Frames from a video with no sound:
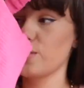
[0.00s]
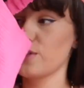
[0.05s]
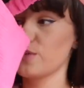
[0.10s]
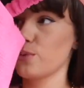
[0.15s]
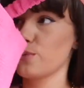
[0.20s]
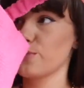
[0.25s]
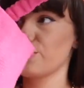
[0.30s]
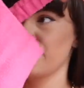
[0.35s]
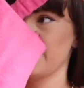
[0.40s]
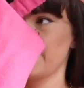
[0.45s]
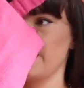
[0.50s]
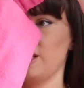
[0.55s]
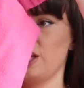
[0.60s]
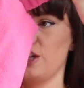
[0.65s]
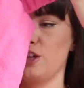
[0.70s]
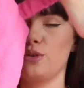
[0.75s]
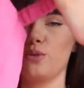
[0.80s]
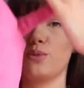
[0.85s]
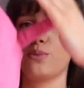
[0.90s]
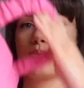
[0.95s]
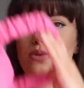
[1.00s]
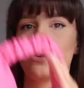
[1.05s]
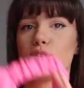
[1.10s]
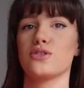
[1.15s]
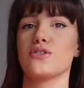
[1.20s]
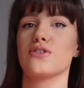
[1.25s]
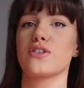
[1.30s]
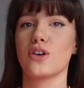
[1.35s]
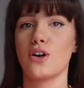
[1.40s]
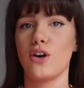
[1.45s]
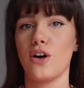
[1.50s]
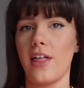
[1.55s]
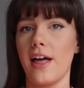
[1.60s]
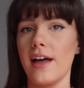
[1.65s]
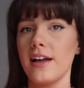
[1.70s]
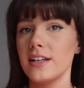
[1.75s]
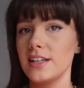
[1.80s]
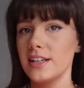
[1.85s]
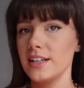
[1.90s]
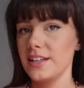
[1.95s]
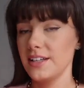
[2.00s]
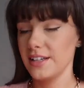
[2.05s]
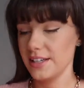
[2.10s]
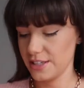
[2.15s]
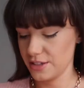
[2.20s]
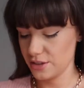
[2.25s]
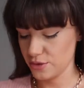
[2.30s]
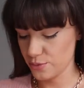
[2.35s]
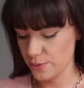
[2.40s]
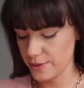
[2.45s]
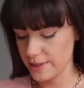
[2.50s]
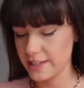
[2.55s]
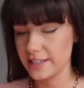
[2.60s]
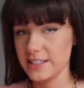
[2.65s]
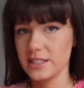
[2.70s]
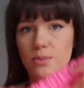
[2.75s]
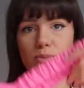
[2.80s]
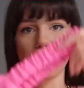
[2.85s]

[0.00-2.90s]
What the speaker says: this one was really cute because of the colour. It's just really nice and